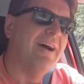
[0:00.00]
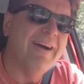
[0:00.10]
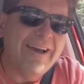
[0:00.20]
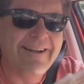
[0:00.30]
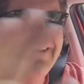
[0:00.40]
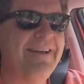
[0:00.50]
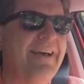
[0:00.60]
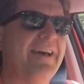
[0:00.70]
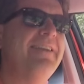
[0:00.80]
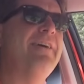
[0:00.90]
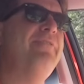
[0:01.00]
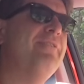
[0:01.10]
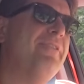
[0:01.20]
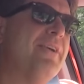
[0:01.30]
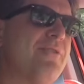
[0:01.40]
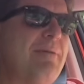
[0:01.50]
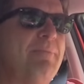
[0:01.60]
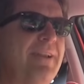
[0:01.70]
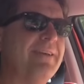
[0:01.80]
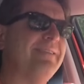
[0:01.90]
All right, enough of the
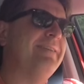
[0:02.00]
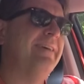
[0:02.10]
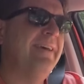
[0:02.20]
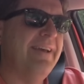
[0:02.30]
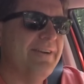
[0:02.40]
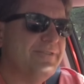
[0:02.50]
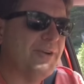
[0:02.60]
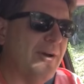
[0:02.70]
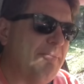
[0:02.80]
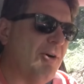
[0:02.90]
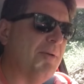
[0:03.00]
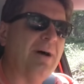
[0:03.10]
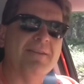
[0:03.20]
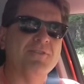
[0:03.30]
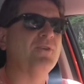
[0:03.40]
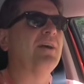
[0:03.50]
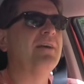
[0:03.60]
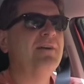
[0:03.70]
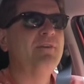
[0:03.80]
grumpiness. Here's the great part about this truck.